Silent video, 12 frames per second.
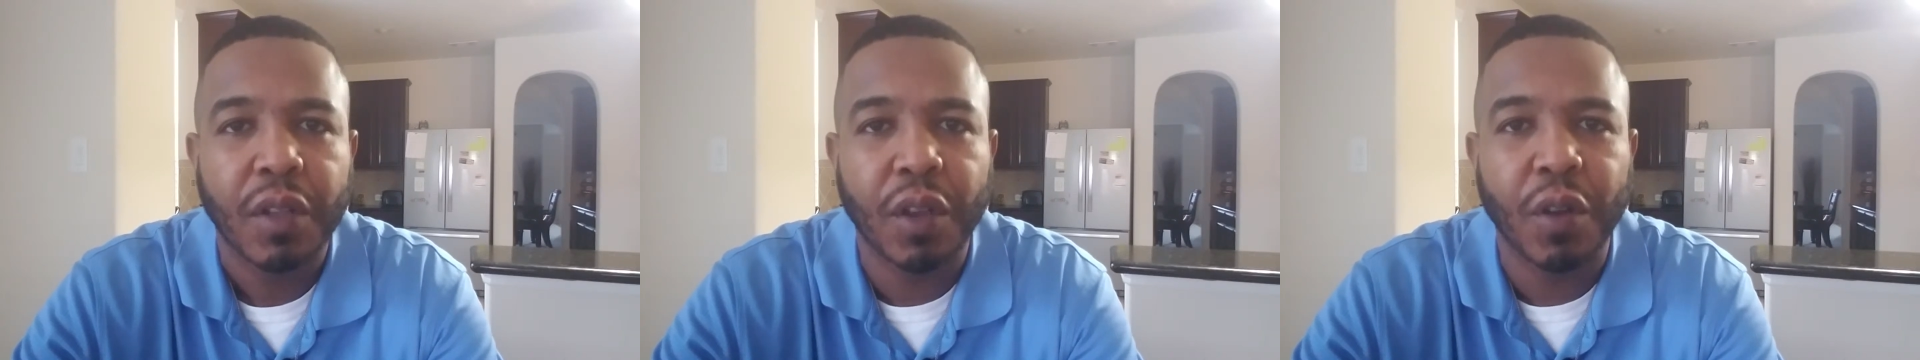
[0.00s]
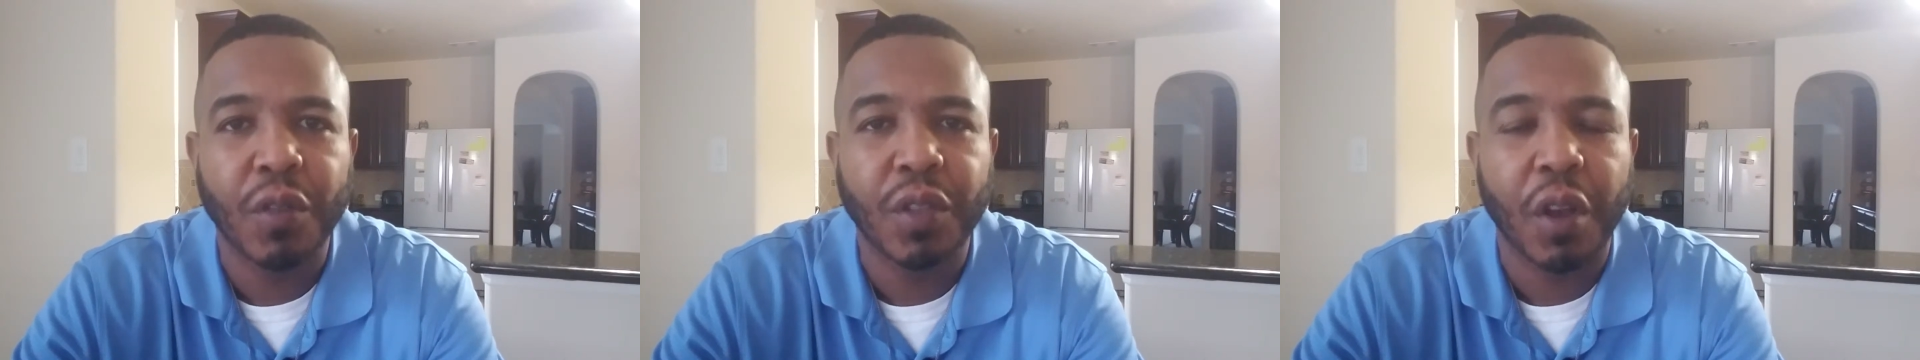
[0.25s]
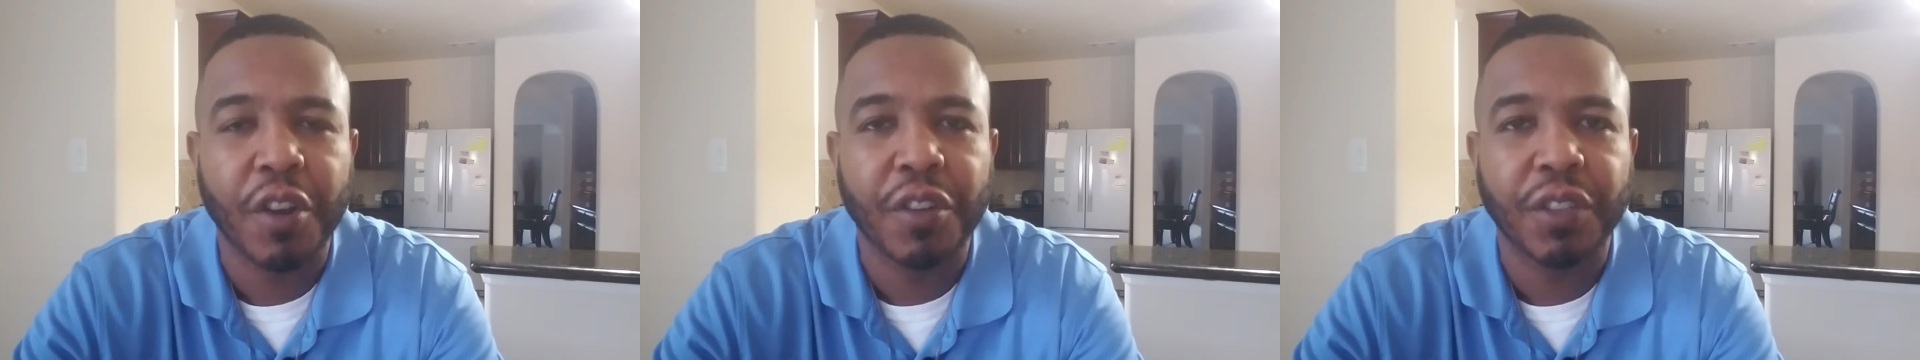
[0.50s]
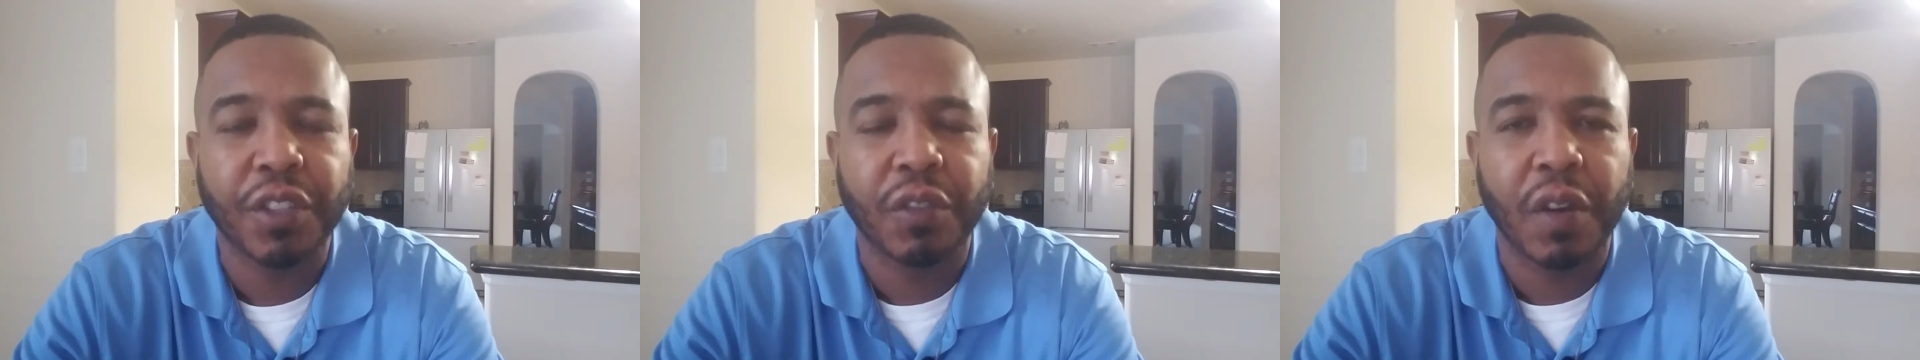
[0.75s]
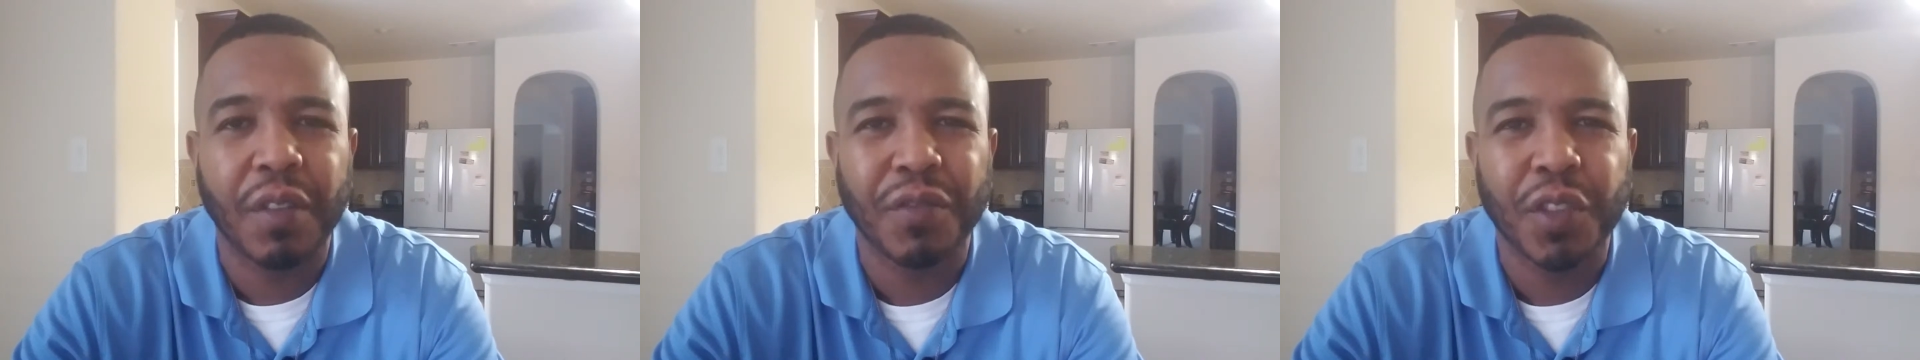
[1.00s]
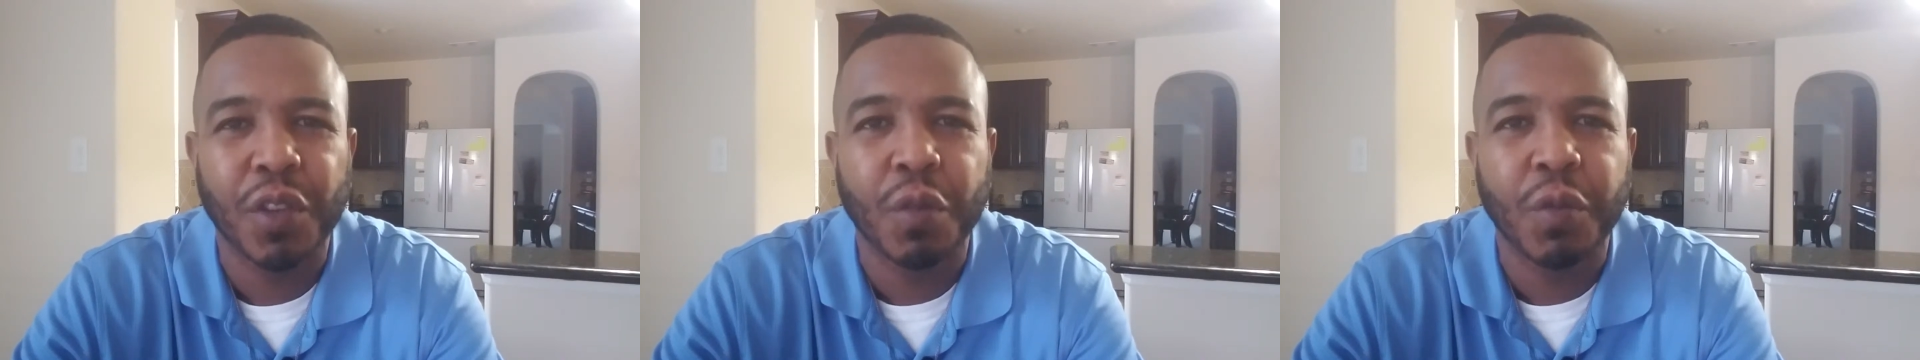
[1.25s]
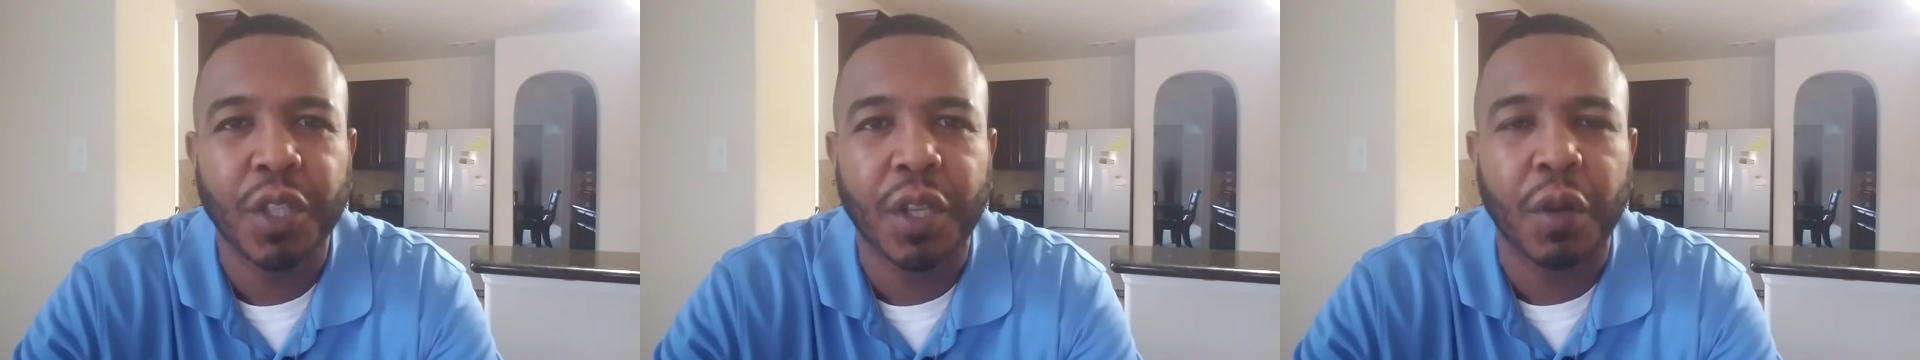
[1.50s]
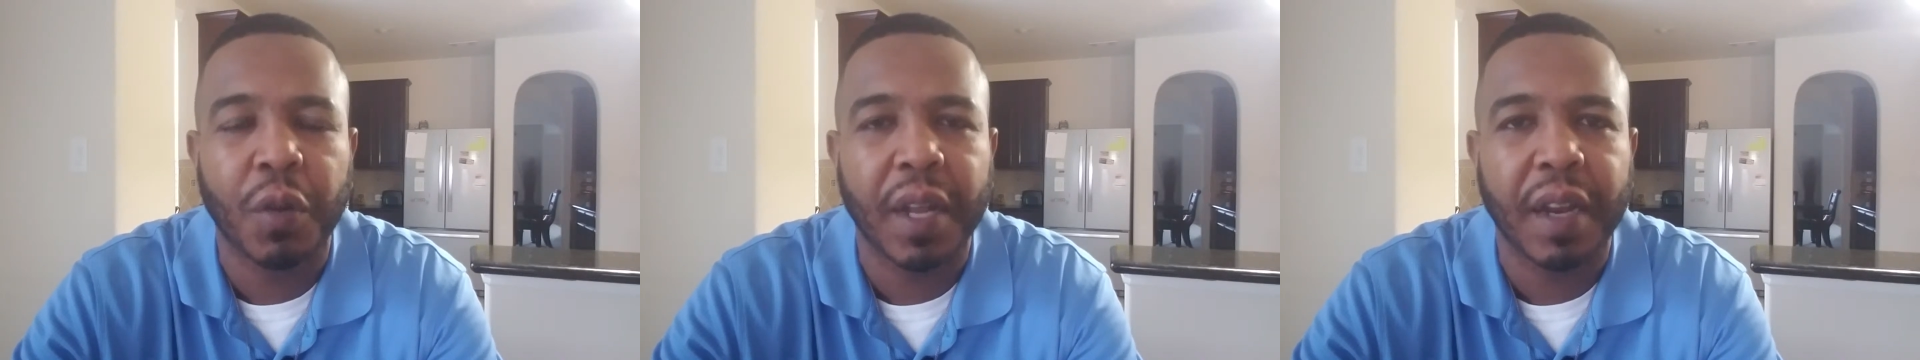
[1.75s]
Those are your strengths. You would
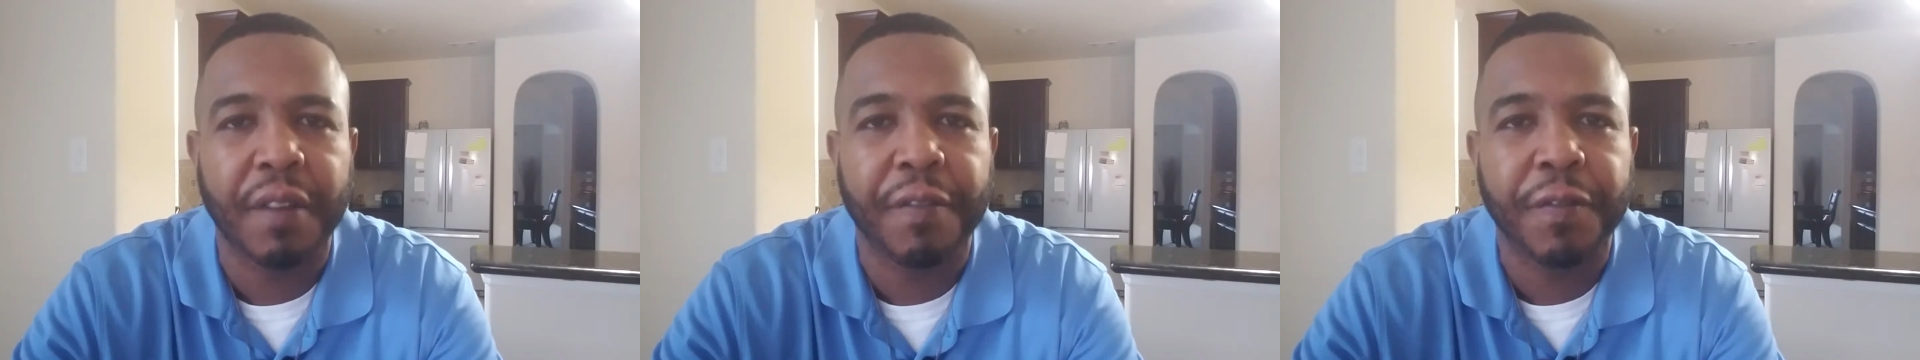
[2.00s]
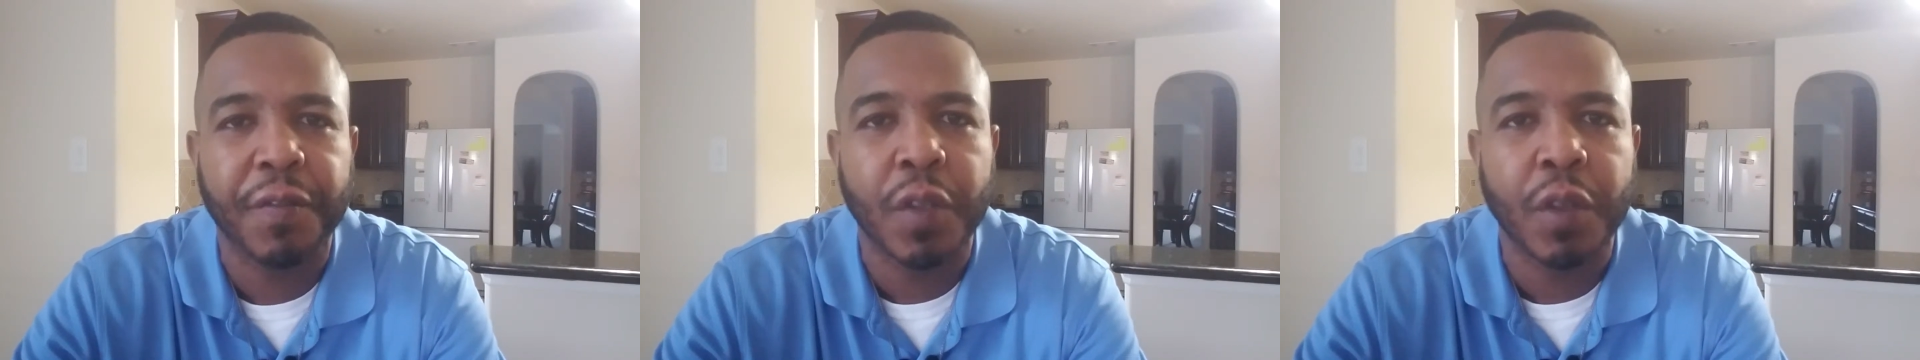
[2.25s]
do it if